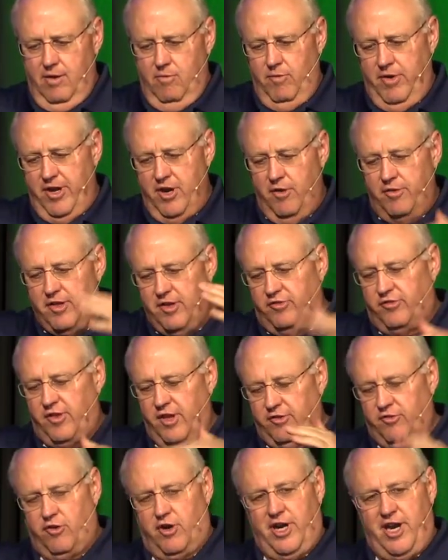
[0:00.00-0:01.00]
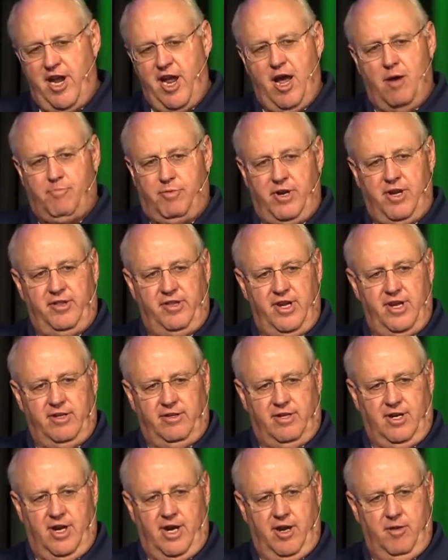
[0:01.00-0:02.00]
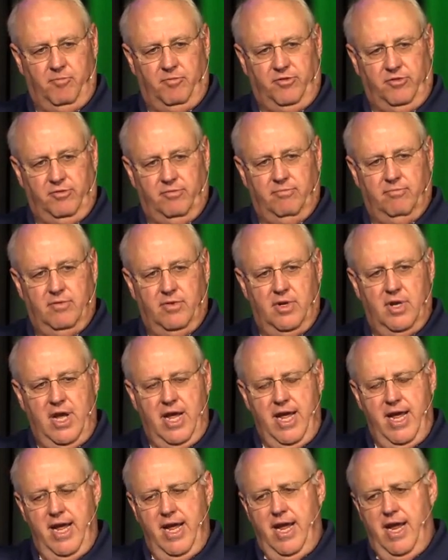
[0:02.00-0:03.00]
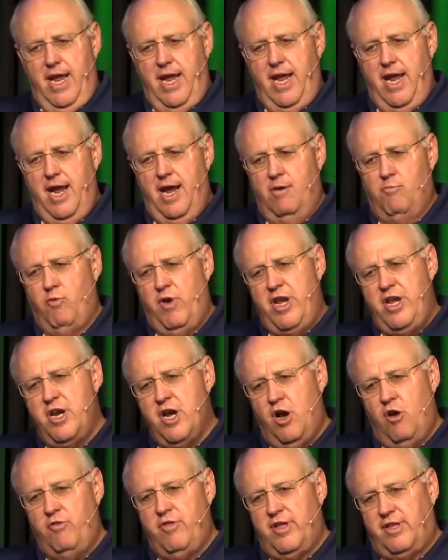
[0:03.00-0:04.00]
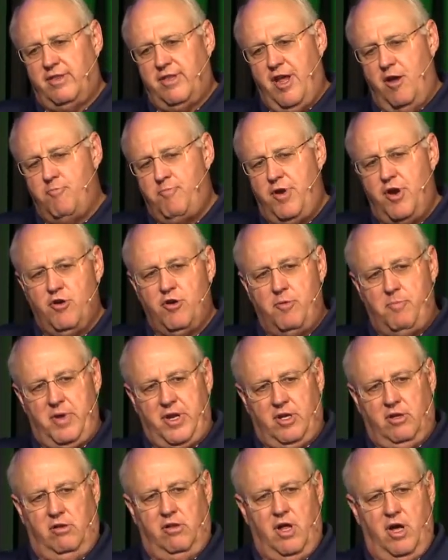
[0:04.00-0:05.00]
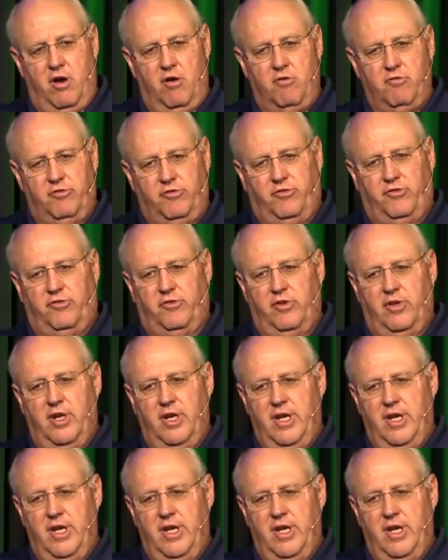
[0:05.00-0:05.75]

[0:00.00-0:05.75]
we know these things are going to happen in the end times, and we know that they appear to be close,